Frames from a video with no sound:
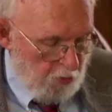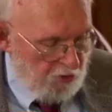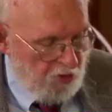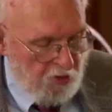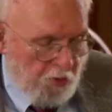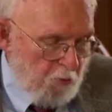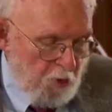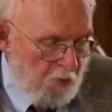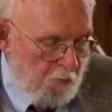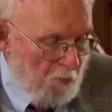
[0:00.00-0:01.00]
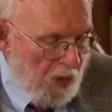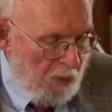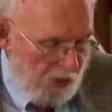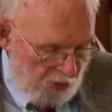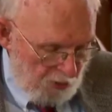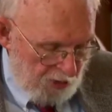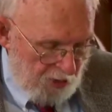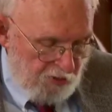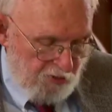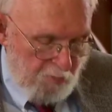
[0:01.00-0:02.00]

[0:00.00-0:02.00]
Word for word: Christians of, of my ilk at least